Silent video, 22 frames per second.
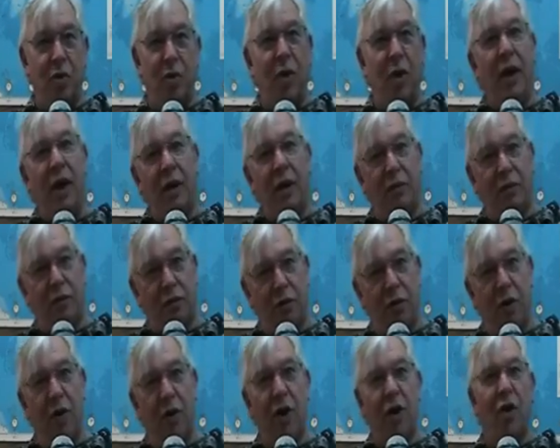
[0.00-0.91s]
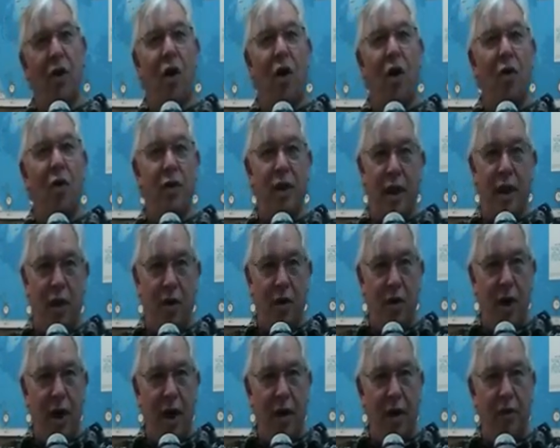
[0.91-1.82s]
to get started on the
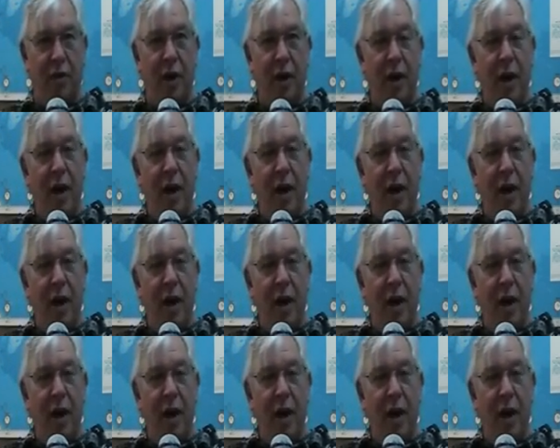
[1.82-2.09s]
internet.